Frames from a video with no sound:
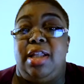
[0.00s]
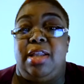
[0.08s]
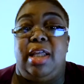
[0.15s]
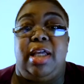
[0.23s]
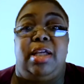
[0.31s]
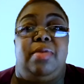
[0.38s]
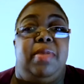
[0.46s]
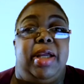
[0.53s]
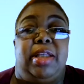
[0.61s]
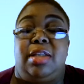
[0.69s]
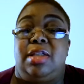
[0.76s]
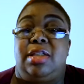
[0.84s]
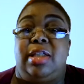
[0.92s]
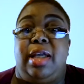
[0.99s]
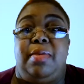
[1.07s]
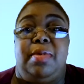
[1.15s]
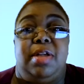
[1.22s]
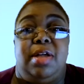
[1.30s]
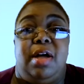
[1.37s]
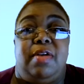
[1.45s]
they make this
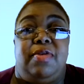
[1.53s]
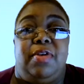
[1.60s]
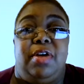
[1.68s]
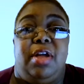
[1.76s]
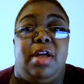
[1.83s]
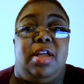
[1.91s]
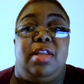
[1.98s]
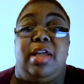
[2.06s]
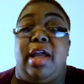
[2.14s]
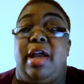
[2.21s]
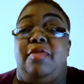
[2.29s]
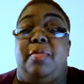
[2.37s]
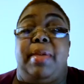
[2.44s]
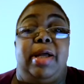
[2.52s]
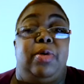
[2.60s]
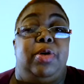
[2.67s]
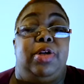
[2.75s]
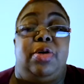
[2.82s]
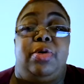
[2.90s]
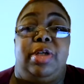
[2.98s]
statement of that everybody will
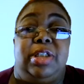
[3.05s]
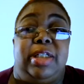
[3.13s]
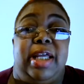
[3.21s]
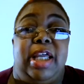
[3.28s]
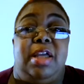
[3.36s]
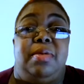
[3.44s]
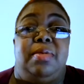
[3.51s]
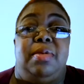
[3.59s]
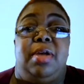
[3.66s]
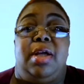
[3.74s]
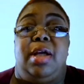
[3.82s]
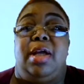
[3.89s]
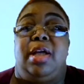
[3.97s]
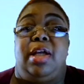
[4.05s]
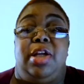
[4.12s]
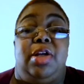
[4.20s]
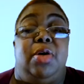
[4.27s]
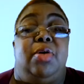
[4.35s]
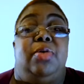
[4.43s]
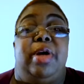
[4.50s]
know his name,
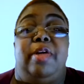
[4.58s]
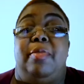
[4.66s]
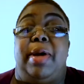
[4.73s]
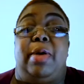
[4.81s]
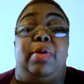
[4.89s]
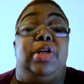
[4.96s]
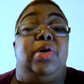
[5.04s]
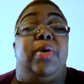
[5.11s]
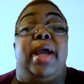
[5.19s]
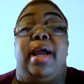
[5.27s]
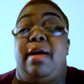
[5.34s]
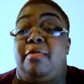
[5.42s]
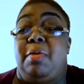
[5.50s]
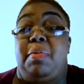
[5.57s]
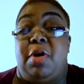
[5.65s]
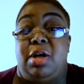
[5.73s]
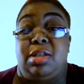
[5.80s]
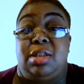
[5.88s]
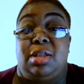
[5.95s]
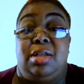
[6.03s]
everybody will know Harry
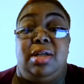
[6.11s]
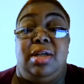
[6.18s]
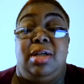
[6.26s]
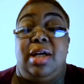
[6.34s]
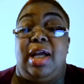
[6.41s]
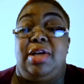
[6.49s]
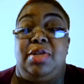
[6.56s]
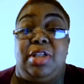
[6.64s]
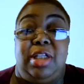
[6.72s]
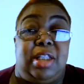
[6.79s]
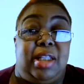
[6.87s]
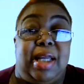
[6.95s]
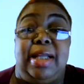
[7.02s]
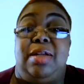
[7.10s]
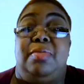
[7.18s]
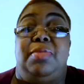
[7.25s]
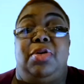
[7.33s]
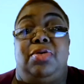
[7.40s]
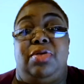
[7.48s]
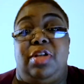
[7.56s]
Potter. And you see the lightning
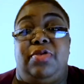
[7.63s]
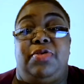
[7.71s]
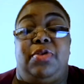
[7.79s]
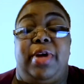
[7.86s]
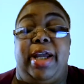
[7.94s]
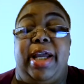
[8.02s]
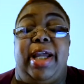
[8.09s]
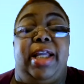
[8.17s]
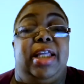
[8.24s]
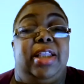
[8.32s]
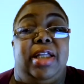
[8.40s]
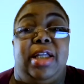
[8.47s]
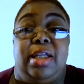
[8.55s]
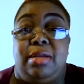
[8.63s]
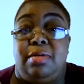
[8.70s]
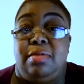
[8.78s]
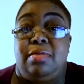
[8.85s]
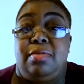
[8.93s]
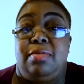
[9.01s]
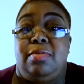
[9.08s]
bolt in his forehead, and then it
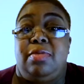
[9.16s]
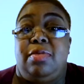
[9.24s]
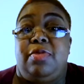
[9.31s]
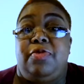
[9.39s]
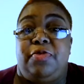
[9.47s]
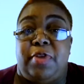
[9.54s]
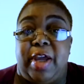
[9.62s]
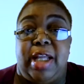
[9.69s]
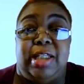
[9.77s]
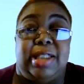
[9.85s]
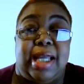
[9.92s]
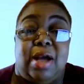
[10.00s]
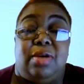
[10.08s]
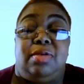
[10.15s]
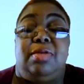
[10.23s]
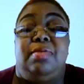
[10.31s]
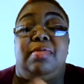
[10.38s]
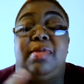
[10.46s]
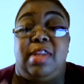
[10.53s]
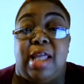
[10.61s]
fades out.
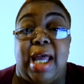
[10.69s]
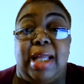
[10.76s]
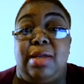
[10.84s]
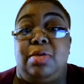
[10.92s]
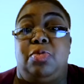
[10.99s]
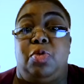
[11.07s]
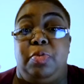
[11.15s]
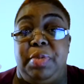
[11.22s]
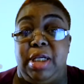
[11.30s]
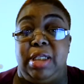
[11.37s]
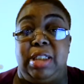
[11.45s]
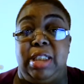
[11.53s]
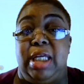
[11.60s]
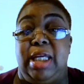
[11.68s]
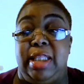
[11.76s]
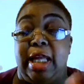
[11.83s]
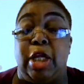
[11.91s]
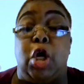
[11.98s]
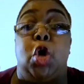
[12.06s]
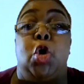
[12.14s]
That would be a scene.
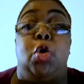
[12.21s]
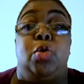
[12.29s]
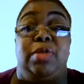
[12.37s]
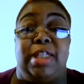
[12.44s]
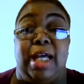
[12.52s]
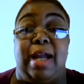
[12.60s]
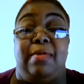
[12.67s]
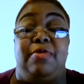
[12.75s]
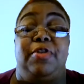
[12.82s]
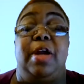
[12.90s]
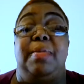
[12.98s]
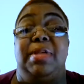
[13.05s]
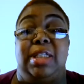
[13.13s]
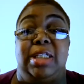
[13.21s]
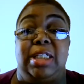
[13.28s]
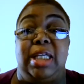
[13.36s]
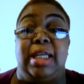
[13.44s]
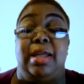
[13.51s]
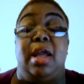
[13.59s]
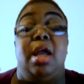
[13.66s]
That whole time frame is a scene.